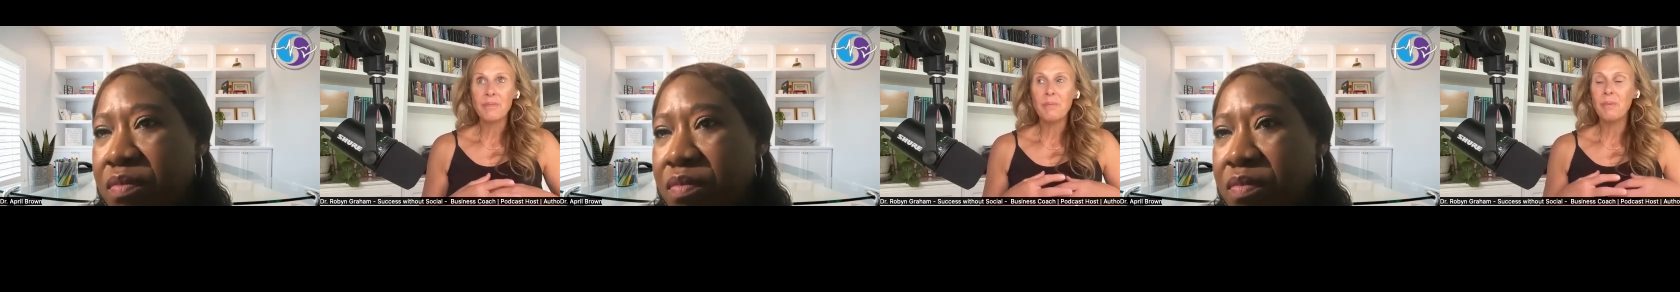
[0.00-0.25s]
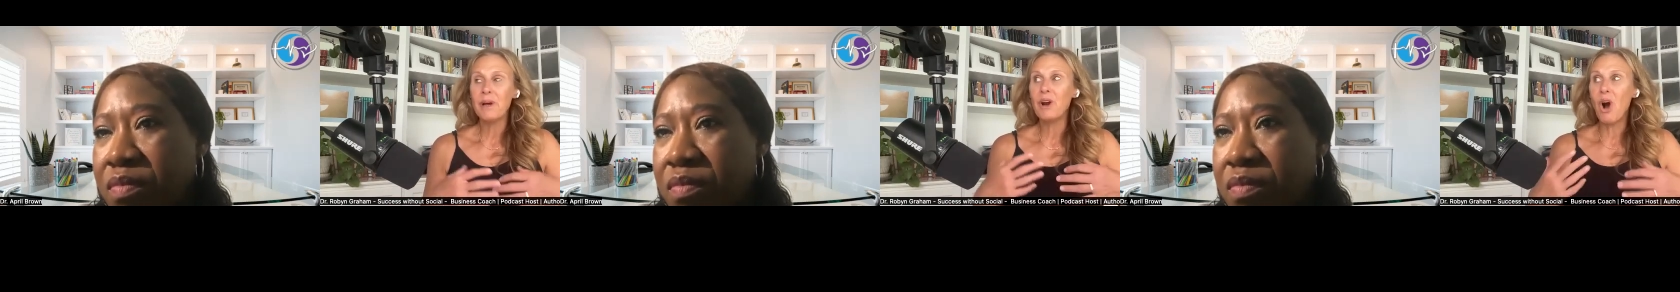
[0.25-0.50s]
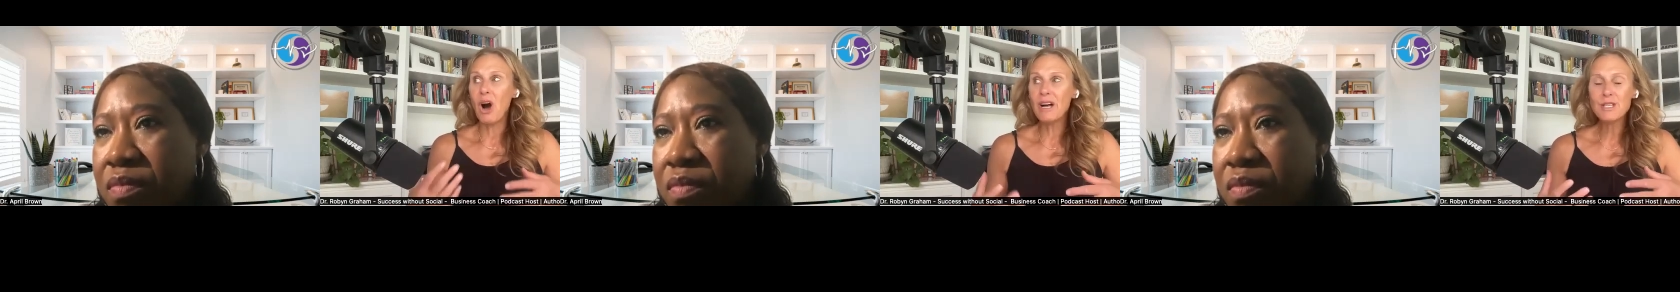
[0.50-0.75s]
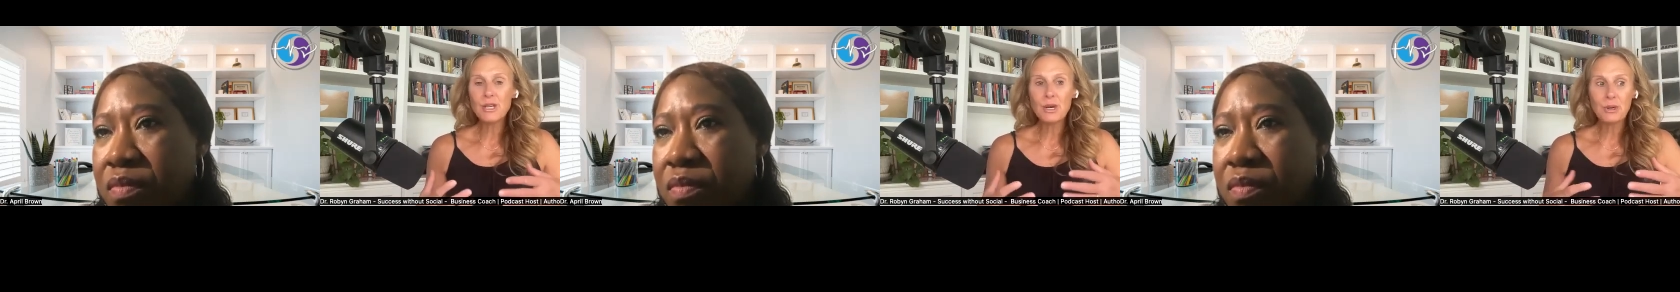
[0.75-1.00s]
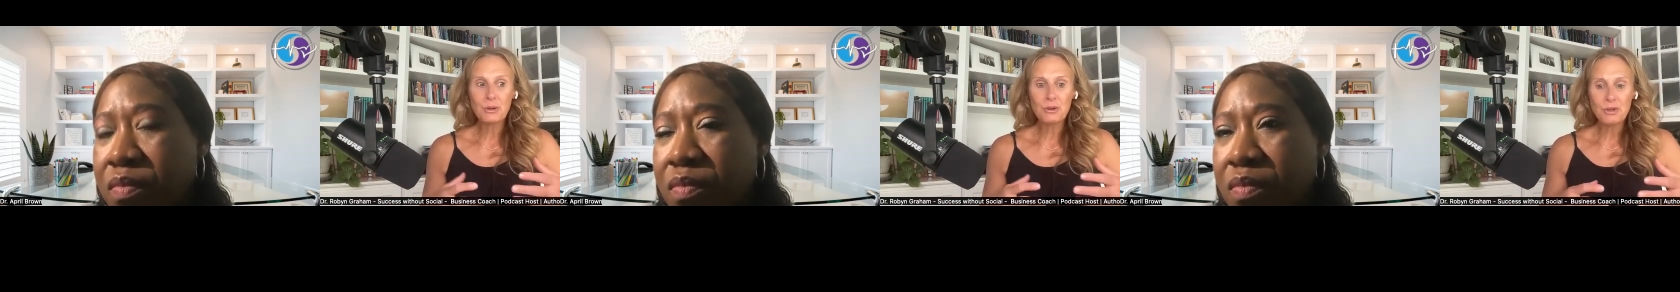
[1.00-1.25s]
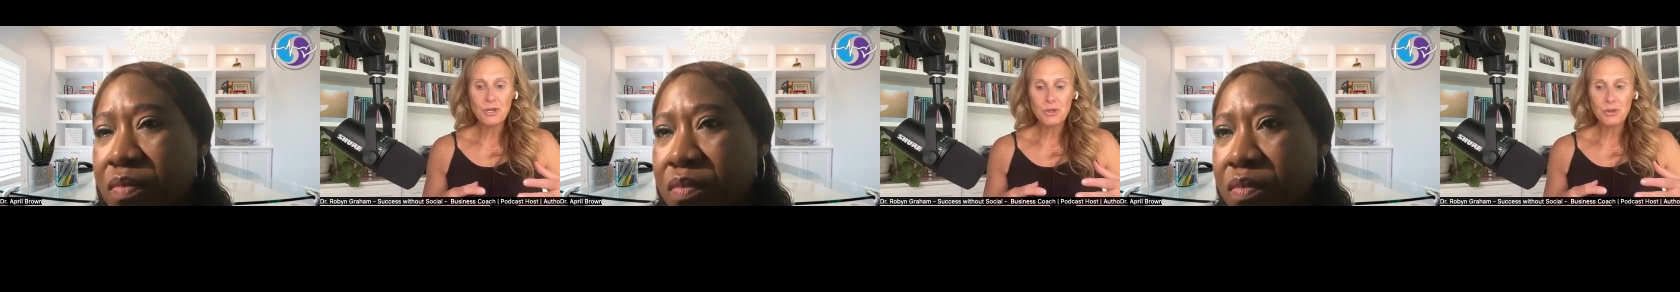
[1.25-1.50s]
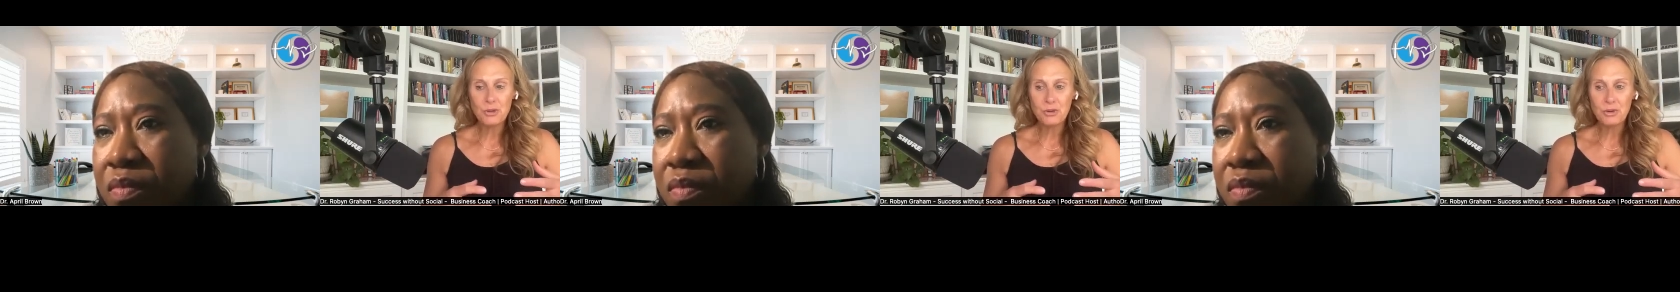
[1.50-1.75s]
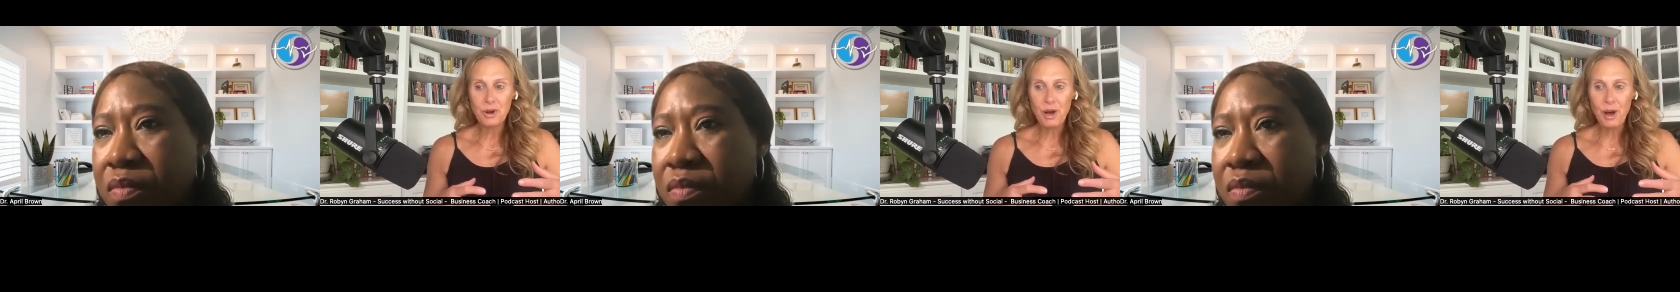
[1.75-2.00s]
Speaker 1: but also
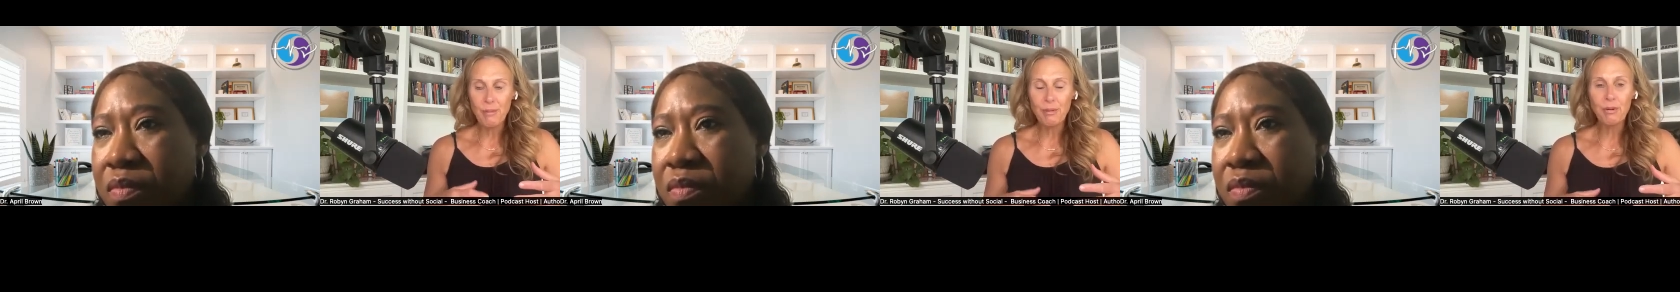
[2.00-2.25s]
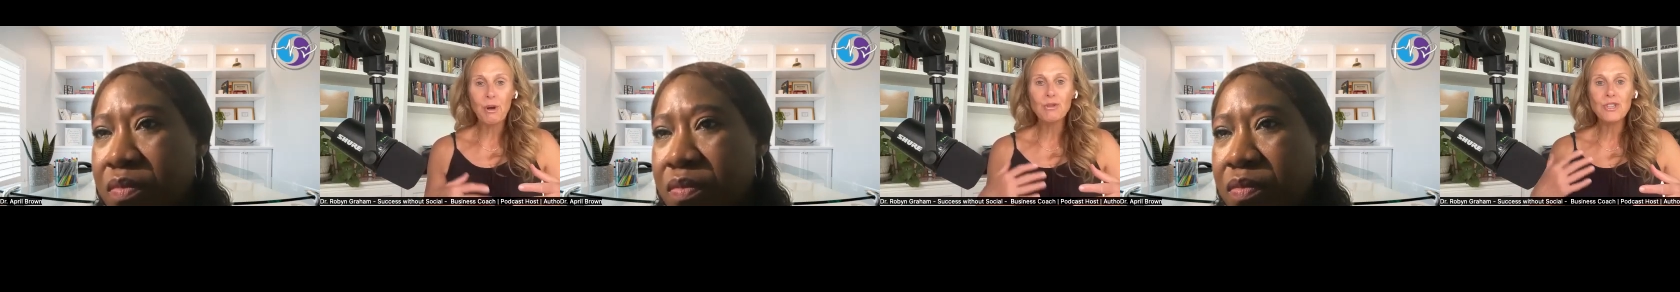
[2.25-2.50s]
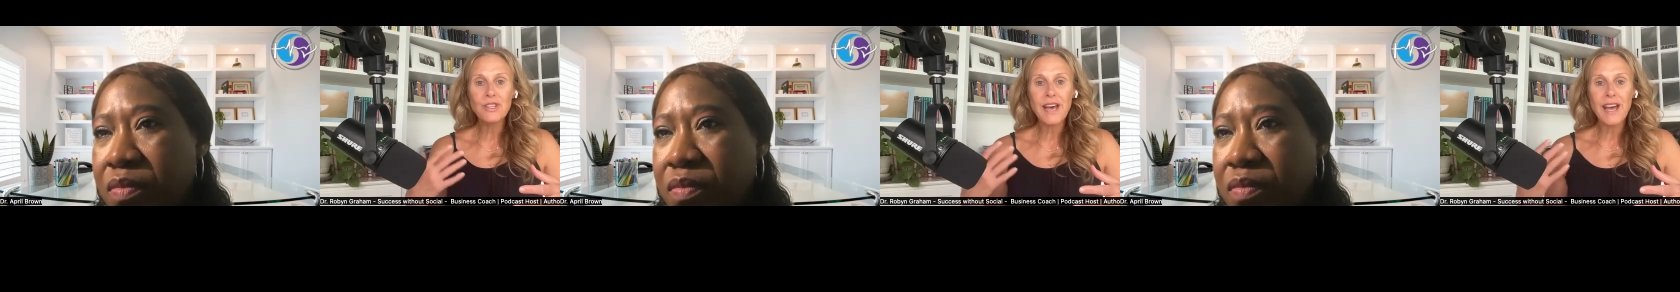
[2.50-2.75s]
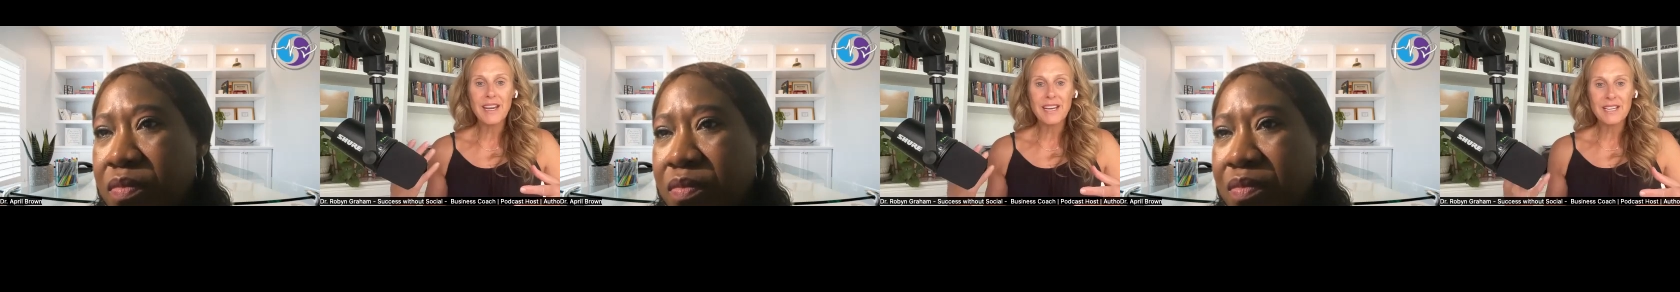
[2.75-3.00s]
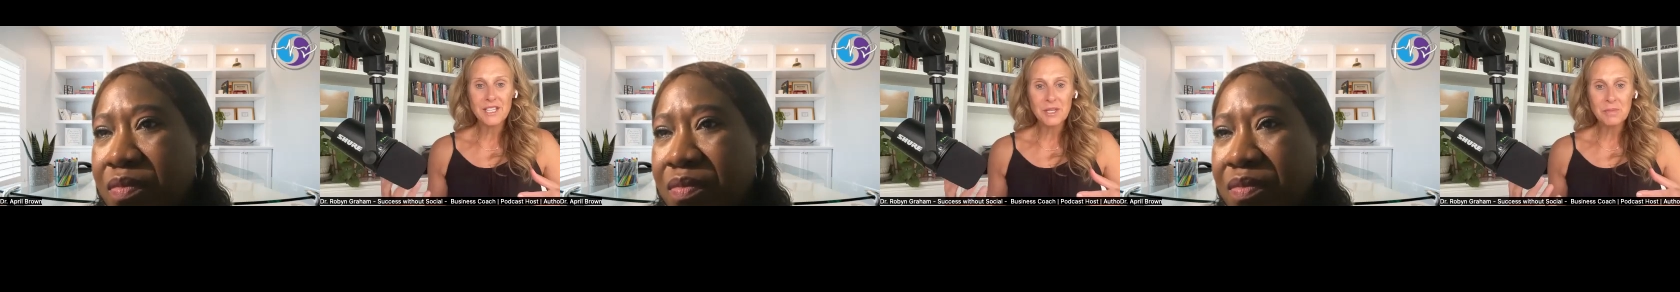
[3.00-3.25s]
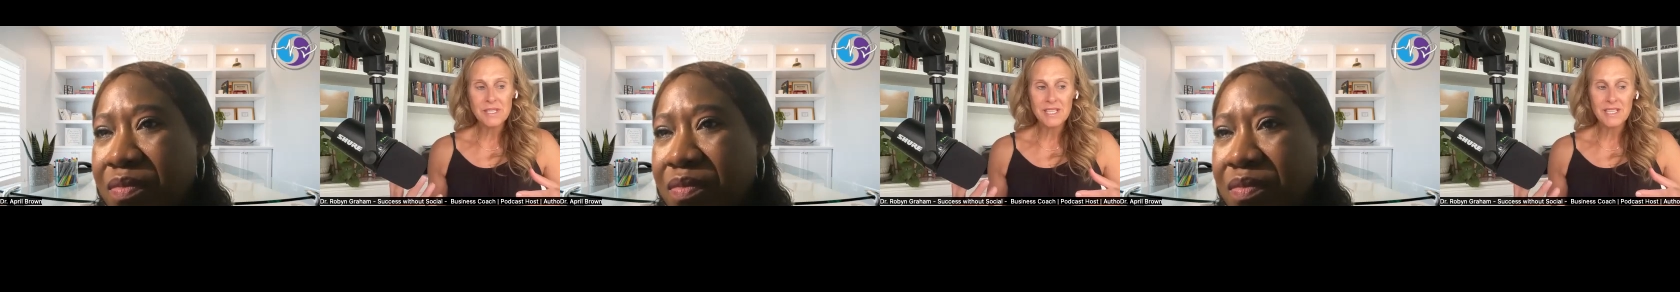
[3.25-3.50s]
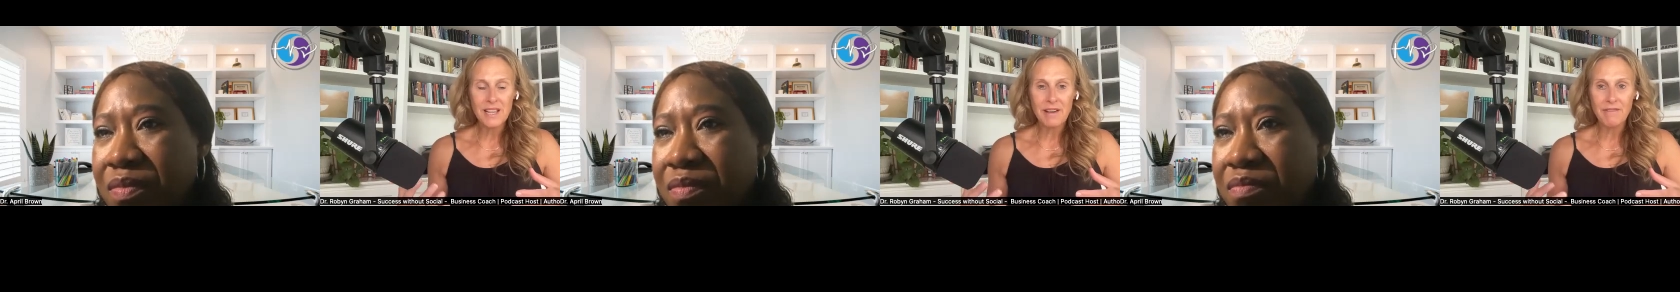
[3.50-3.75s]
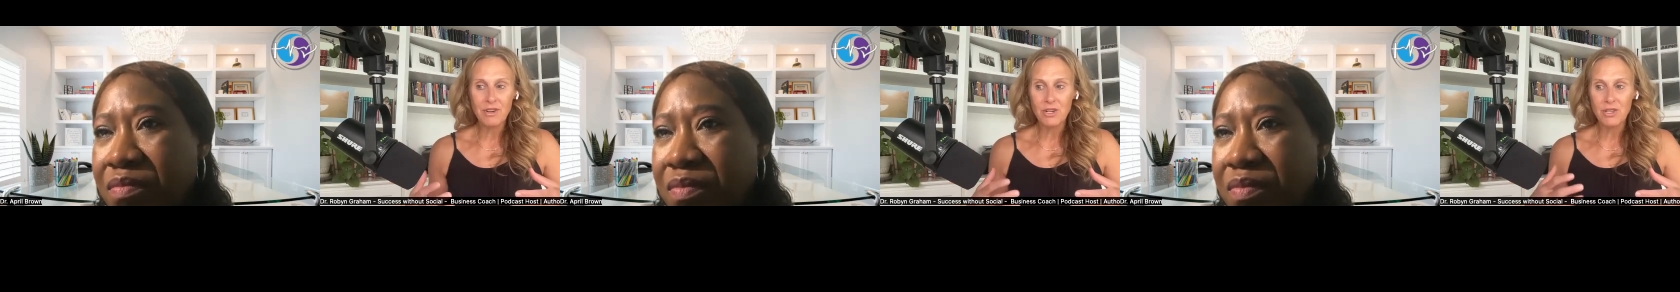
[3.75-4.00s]
to approach that intimacy
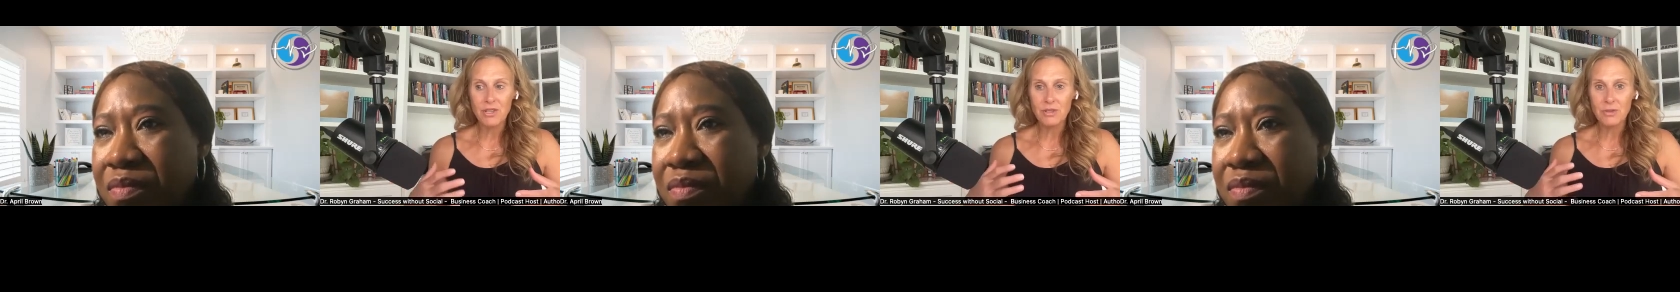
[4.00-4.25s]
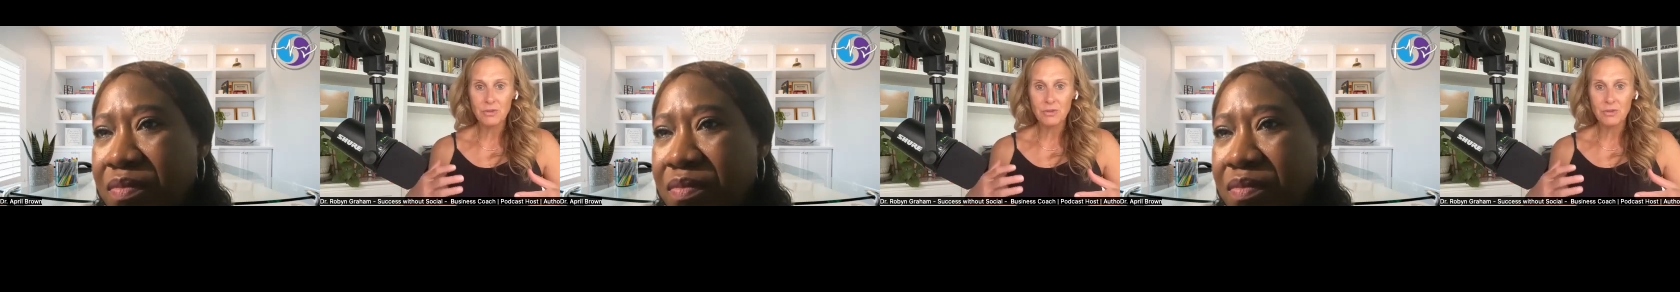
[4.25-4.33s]
level,